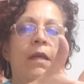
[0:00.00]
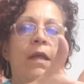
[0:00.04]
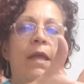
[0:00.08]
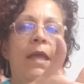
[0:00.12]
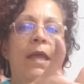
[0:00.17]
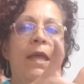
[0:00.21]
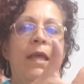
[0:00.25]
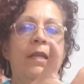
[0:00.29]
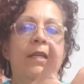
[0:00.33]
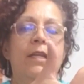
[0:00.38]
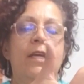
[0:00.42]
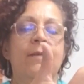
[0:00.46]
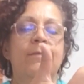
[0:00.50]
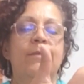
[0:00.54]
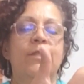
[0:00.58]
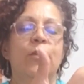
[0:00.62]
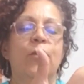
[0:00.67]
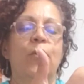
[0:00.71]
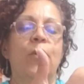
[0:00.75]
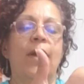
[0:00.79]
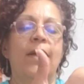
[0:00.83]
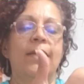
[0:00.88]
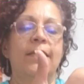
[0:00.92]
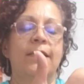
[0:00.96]
Hand comes
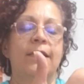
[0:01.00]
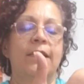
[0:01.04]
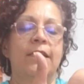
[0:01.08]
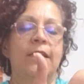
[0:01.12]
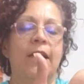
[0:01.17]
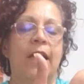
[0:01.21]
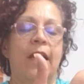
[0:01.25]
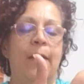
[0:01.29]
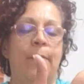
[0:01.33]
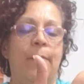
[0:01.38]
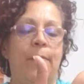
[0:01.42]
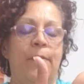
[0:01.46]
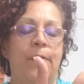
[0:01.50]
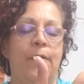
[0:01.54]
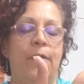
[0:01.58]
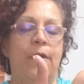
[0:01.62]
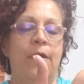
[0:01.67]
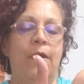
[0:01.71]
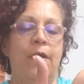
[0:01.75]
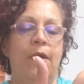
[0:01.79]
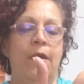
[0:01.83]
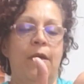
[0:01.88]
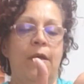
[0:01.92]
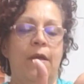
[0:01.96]
across the top,
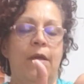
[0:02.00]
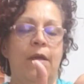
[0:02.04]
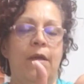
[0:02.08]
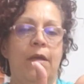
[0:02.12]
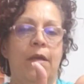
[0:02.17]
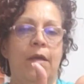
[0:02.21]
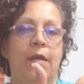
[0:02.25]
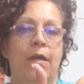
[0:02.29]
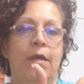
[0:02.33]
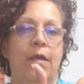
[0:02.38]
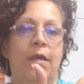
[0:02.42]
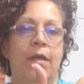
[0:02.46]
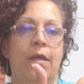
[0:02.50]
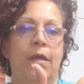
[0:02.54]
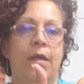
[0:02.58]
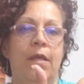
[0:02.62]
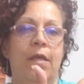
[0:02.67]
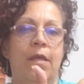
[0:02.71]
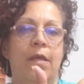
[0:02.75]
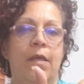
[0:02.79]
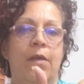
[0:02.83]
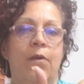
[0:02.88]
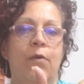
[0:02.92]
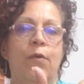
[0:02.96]

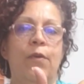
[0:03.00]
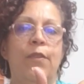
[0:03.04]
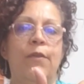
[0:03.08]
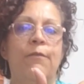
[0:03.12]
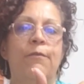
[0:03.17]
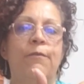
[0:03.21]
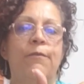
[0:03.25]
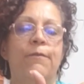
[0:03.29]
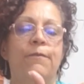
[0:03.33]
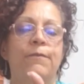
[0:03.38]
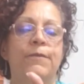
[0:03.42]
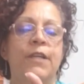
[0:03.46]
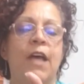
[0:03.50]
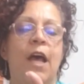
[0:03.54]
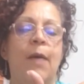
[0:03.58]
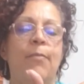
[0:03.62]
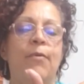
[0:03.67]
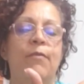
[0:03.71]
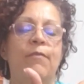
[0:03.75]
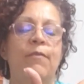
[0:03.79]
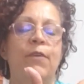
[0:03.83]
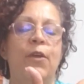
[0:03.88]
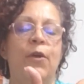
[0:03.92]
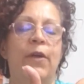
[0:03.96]
or the top
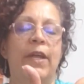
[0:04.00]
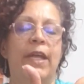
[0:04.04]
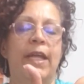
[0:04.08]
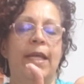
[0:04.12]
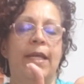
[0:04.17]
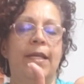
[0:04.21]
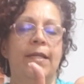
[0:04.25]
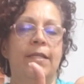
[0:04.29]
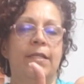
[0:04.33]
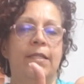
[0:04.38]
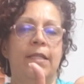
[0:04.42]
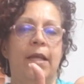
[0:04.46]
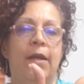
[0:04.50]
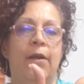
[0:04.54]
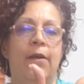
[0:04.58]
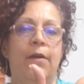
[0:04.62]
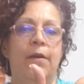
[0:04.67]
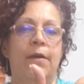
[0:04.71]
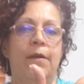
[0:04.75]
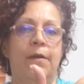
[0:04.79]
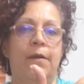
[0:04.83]
of your hand there.